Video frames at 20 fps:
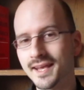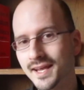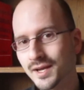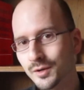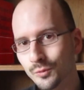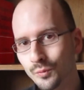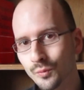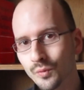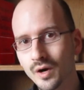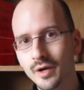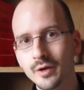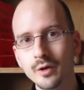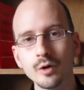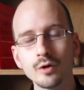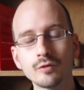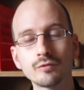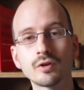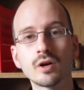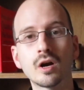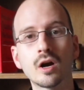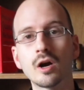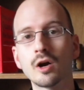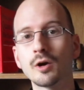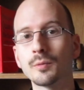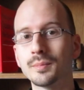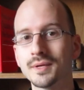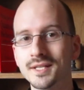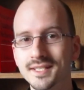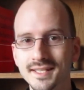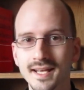a 1 over r
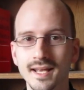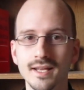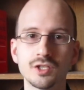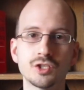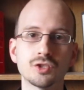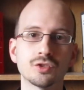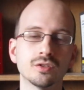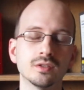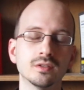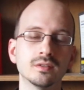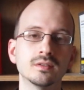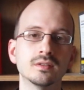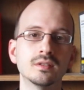potential.